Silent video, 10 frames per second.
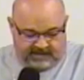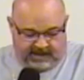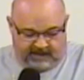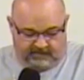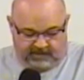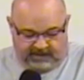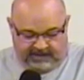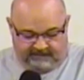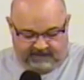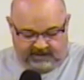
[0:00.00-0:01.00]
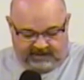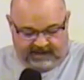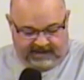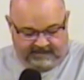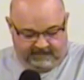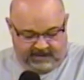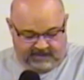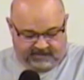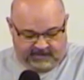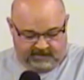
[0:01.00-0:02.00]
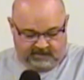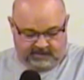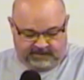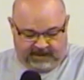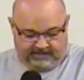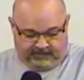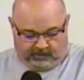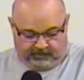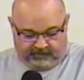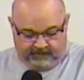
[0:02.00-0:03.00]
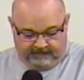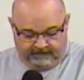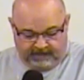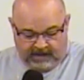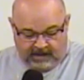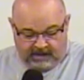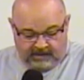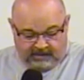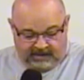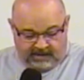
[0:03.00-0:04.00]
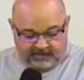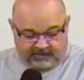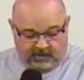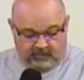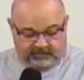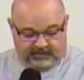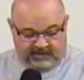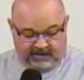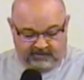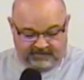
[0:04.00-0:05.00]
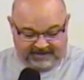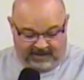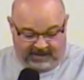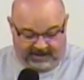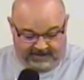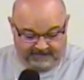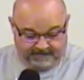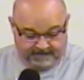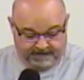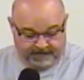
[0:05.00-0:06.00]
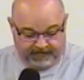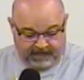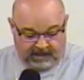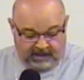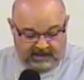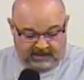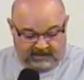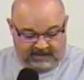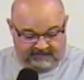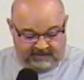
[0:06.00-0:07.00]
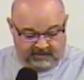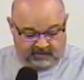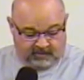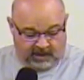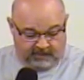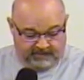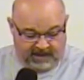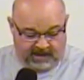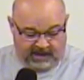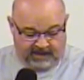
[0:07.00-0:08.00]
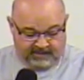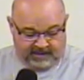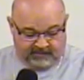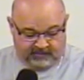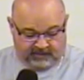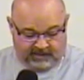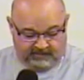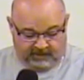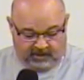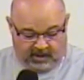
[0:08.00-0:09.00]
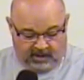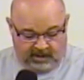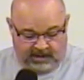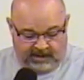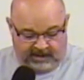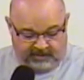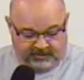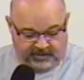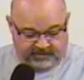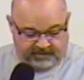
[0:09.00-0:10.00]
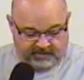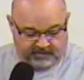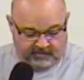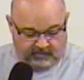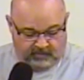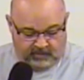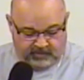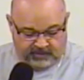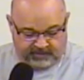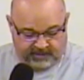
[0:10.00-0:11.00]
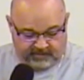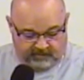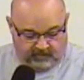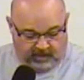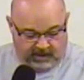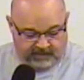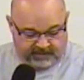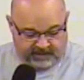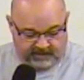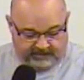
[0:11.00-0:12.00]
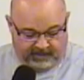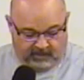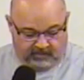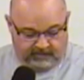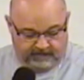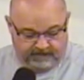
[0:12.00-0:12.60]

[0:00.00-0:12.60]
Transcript: day when the evening came, he said to the disciples, Let us go to the other side. Leaving the crowd behind, they took him along, and just as it, just as it was in the boat.